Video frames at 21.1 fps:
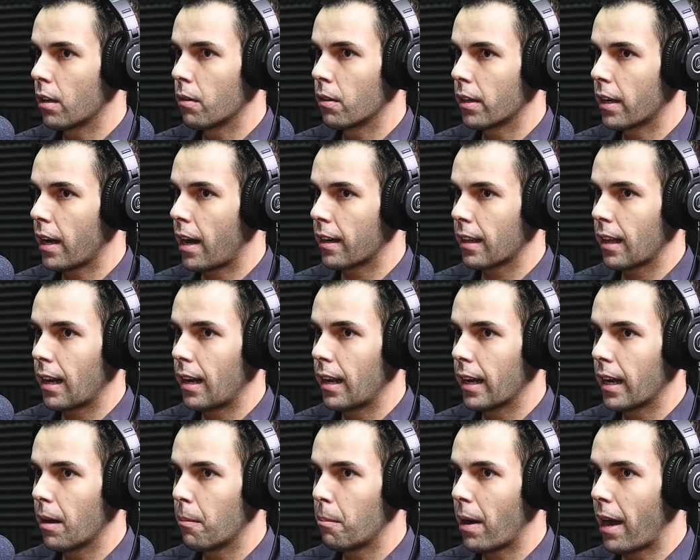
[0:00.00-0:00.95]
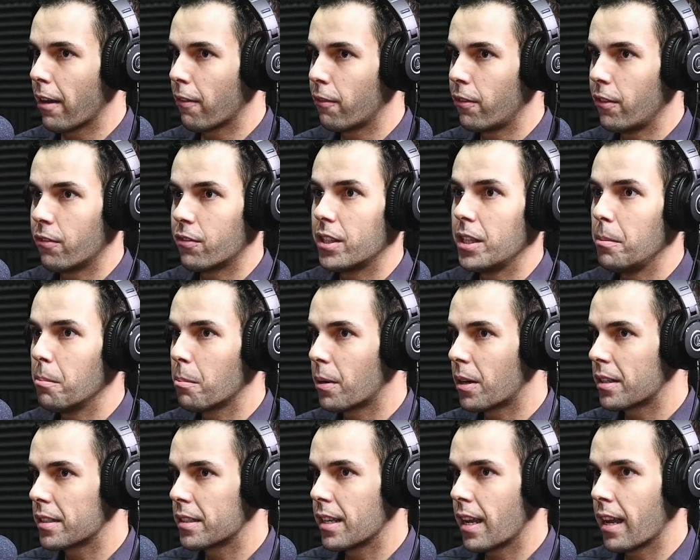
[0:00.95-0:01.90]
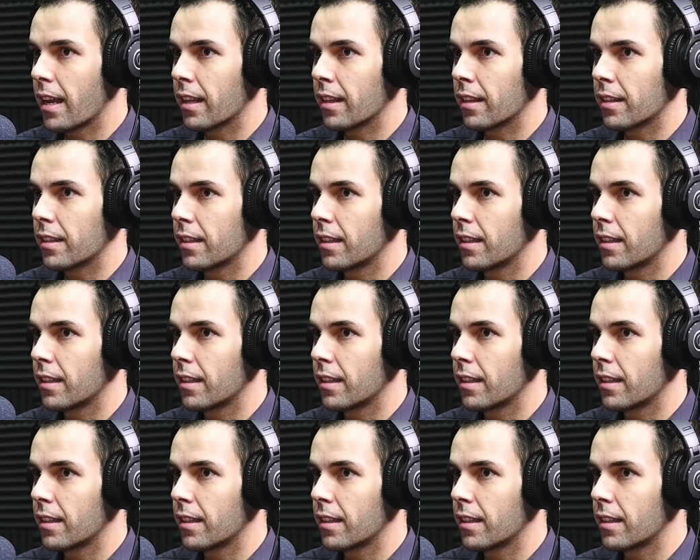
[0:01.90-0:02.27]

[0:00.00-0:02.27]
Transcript: In Harta Lega by 15%.